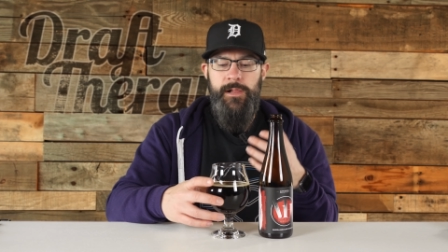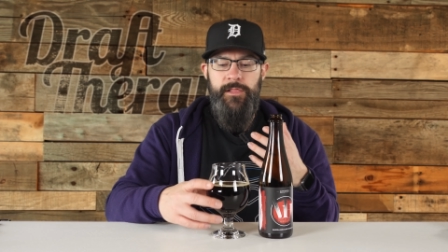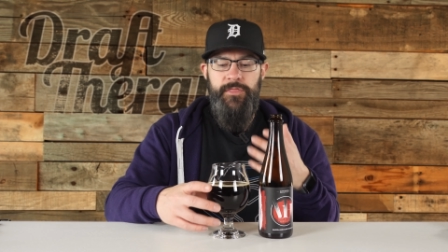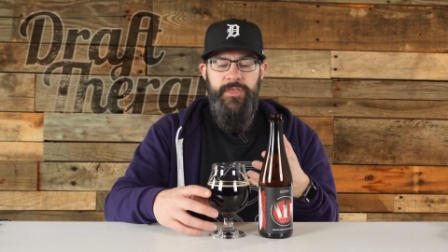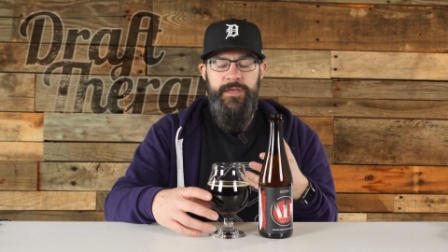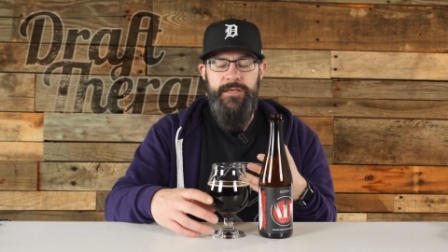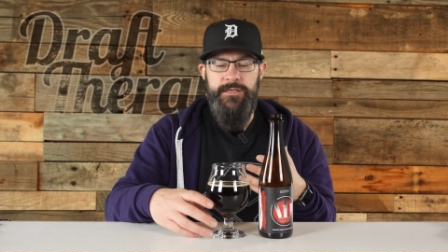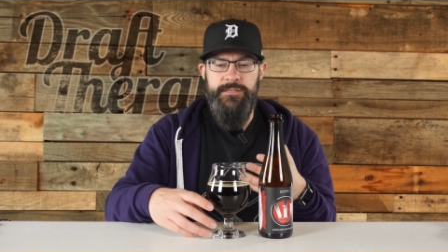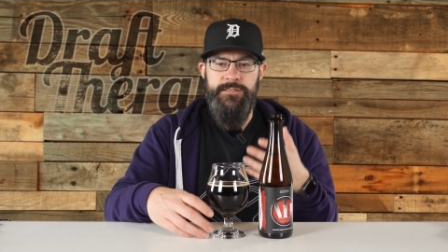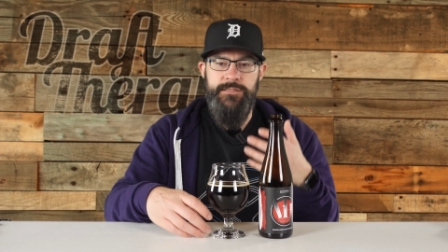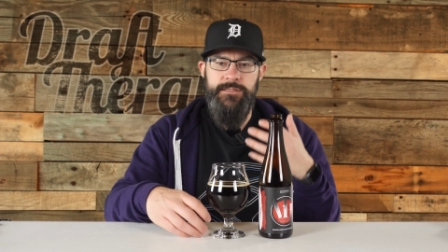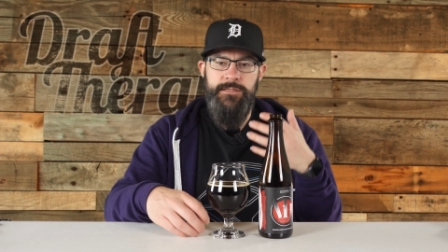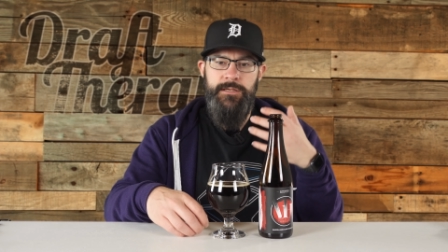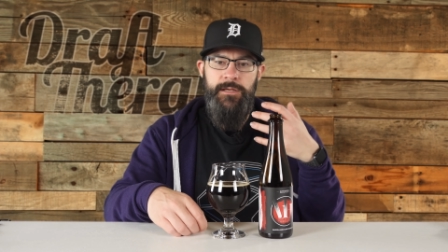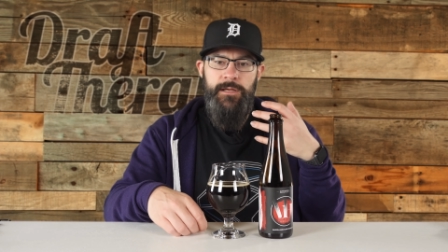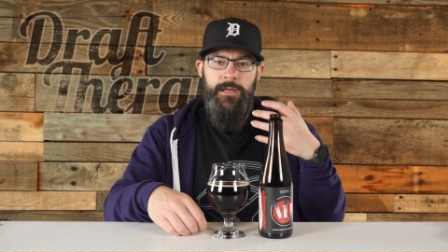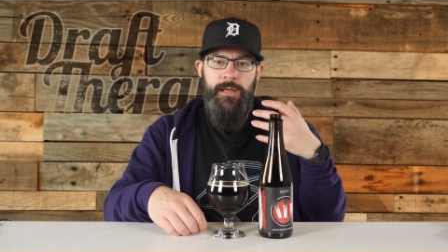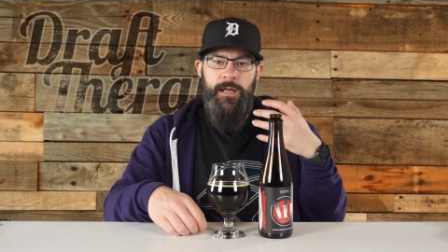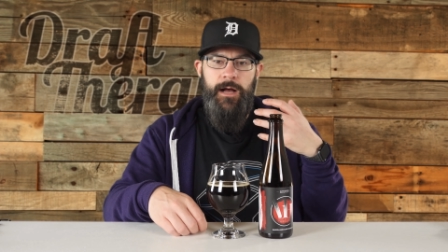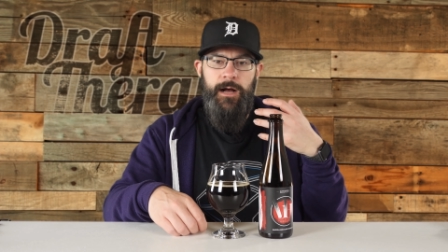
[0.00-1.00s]
This,
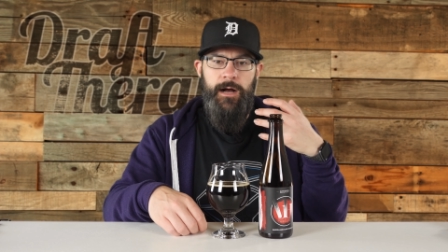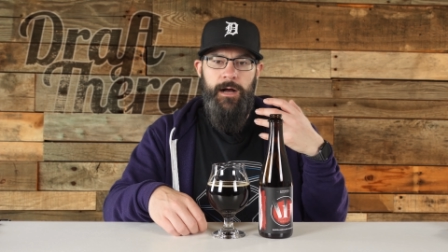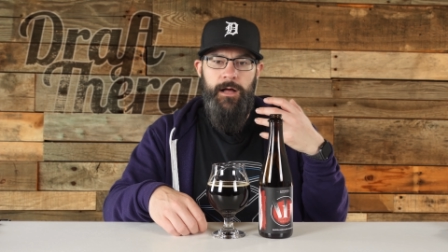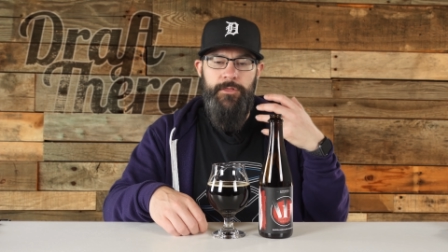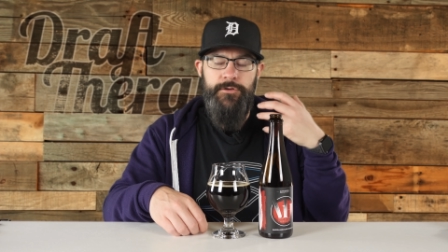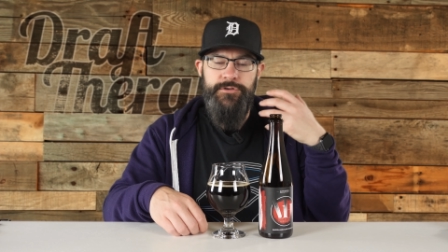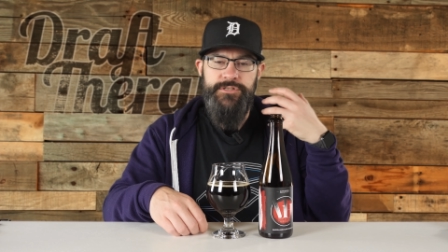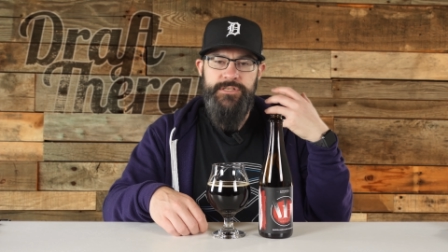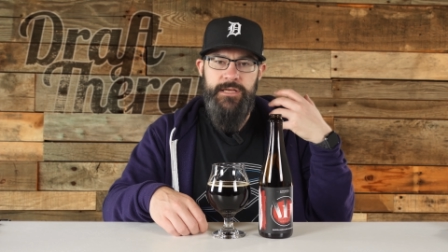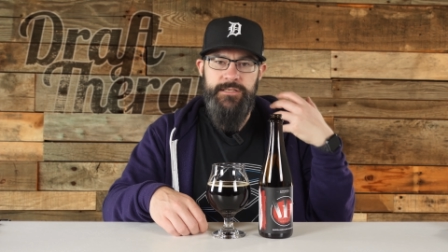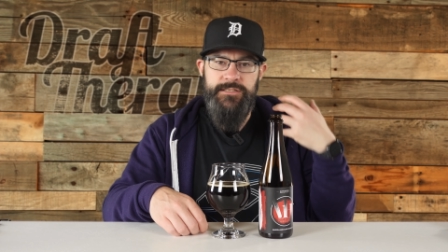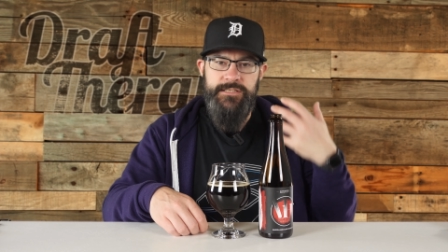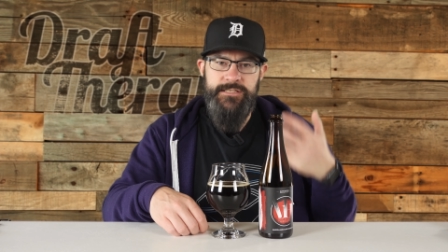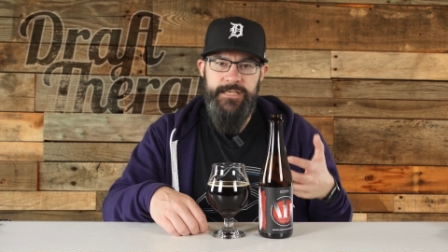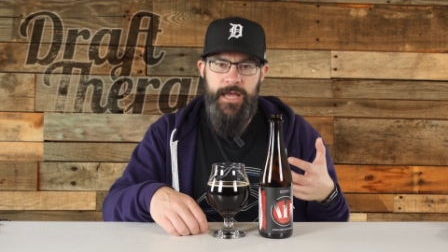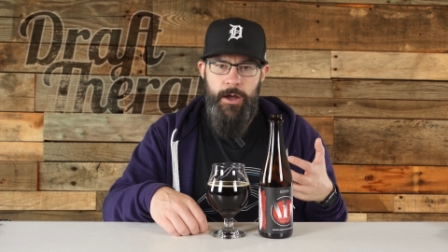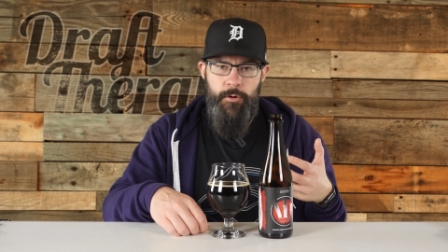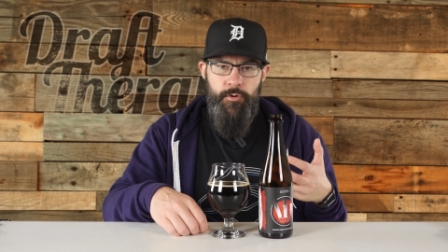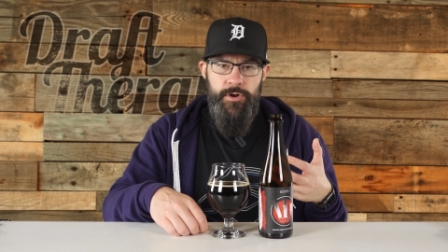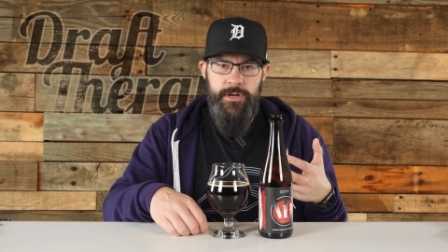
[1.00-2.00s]
uh, there's that
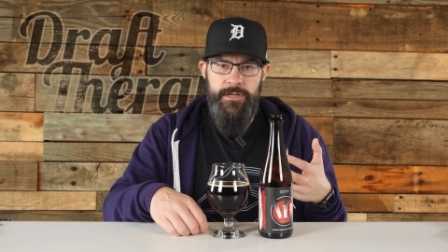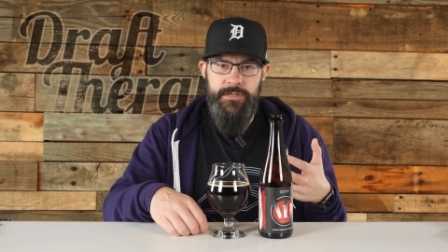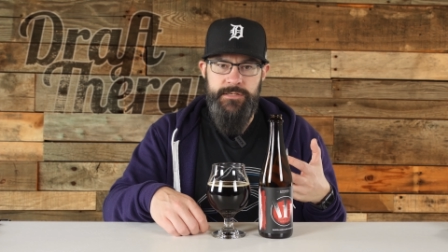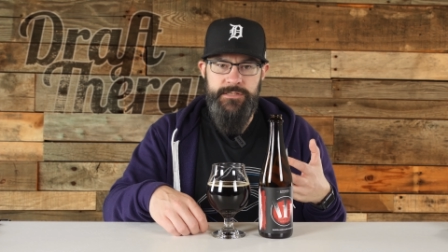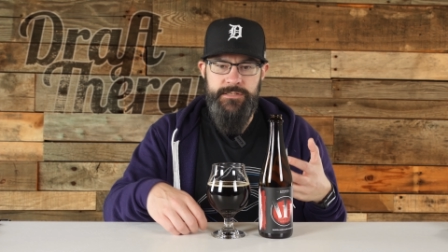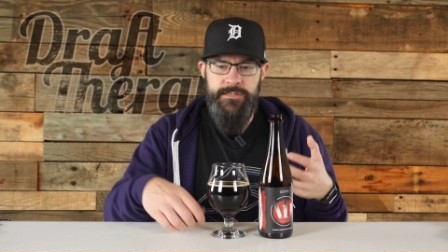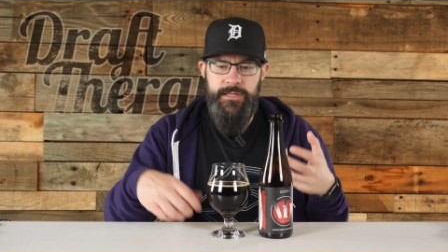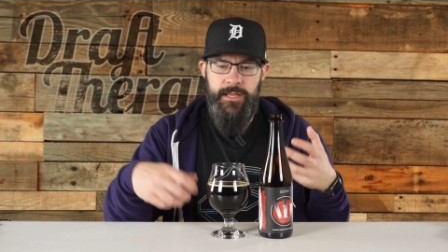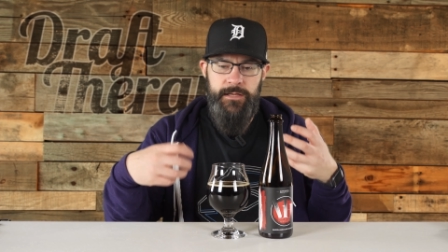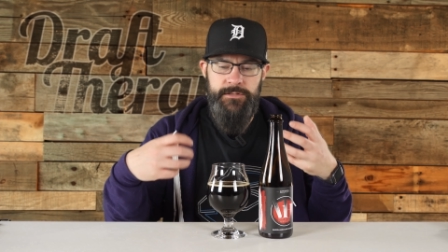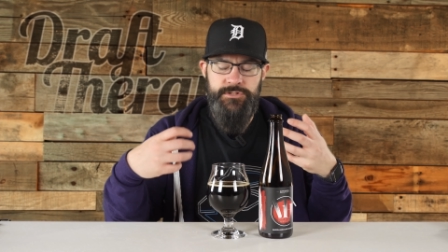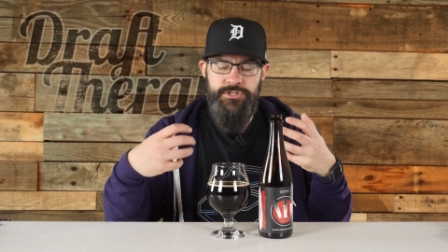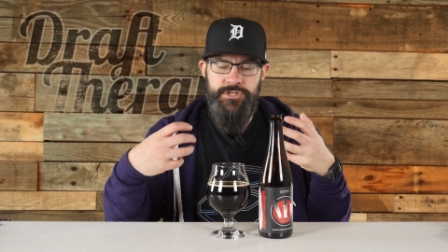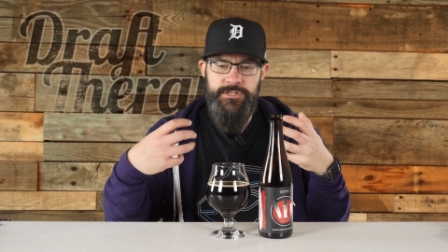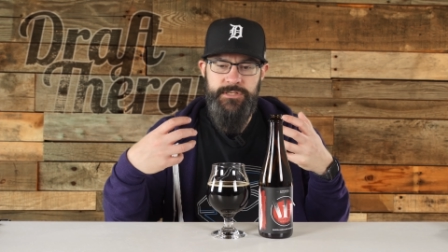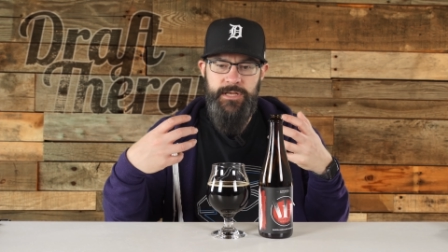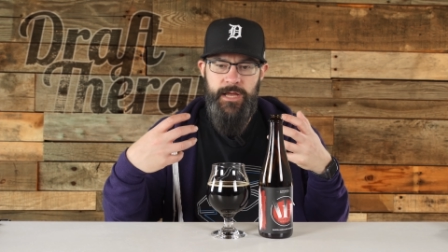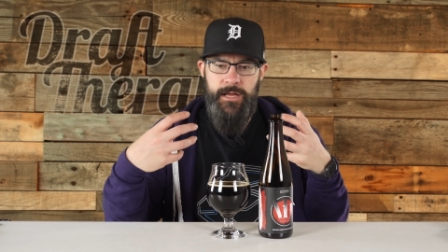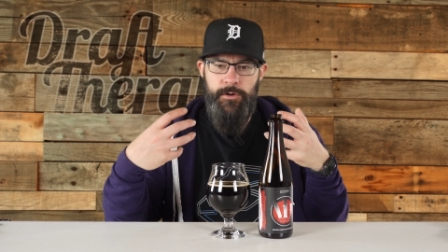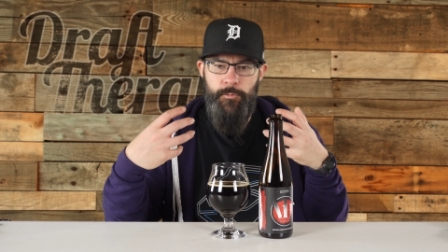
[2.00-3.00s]
sourness that
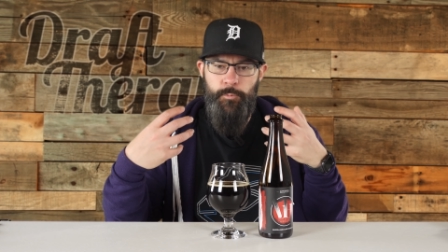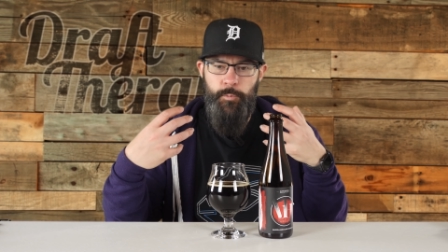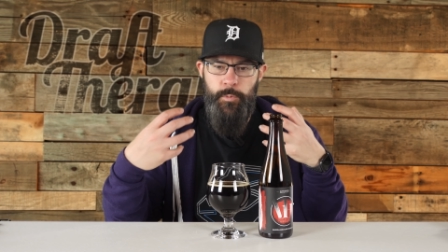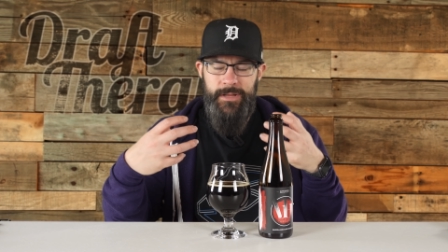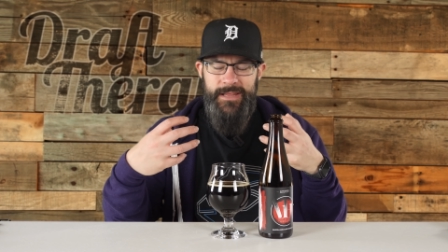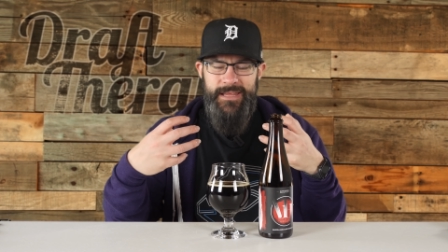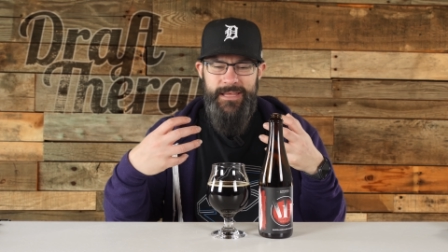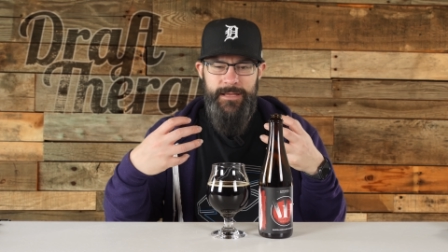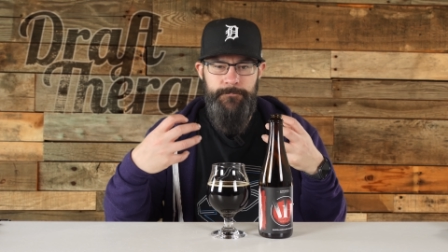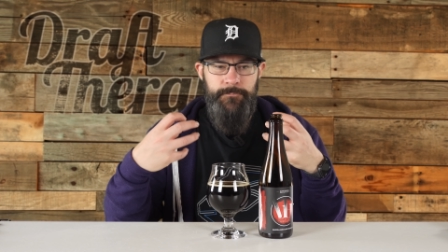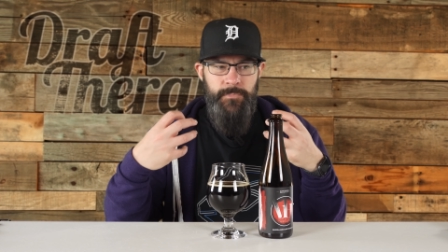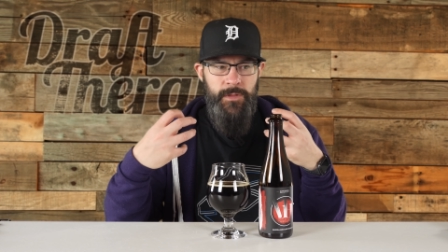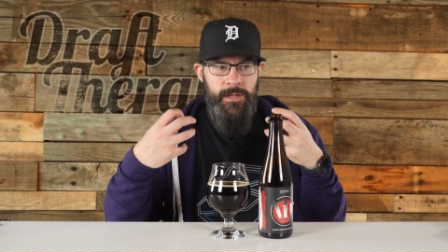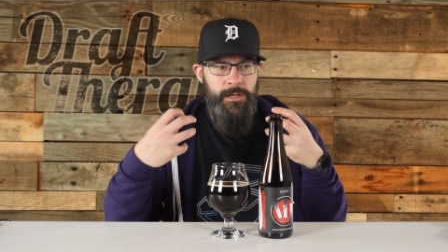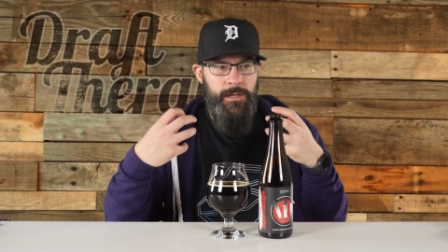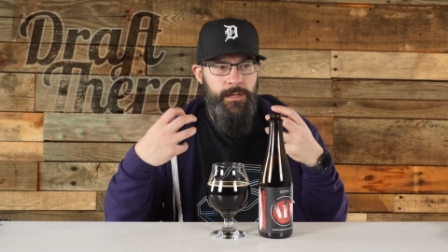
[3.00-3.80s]
just kind of really